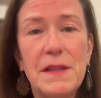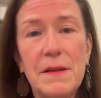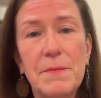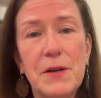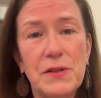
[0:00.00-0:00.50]

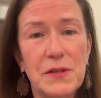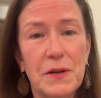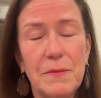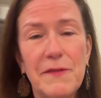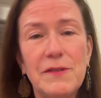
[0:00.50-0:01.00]
the
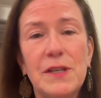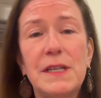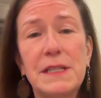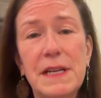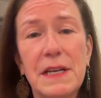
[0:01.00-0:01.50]
concern we've
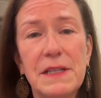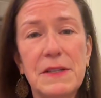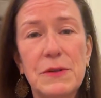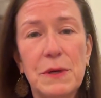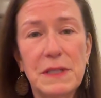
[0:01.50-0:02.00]
discussed
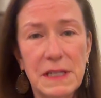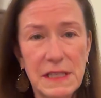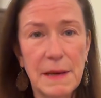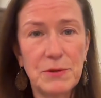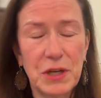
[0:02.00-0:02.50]
as U.S.
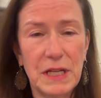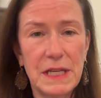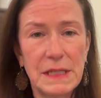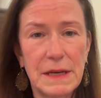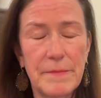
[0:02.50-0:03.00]

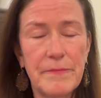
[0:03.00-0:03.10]
exceptionalism.